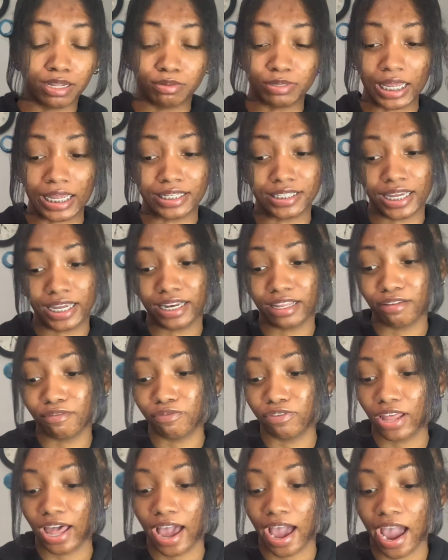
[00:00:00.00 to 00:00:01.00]
or titanium
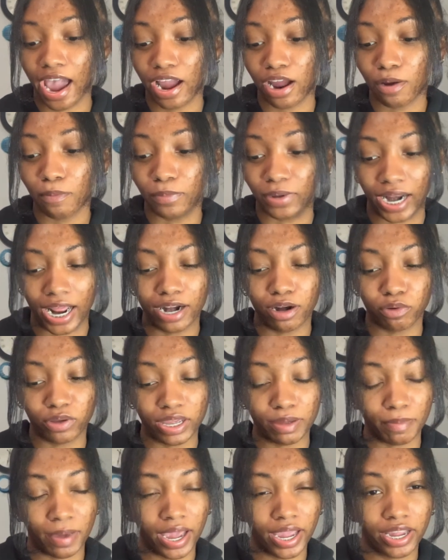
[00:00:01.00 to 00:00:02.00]
flat iron, but I don't
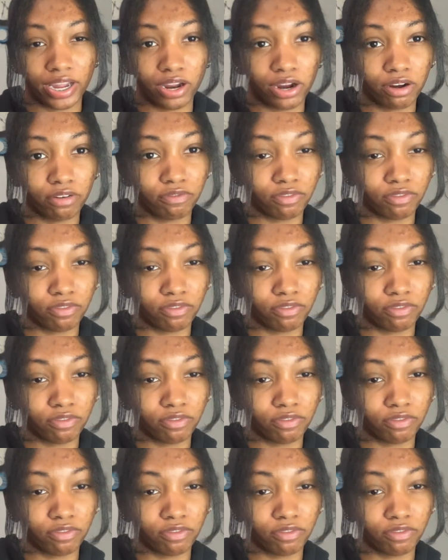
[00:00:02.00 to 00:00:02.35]
get my hair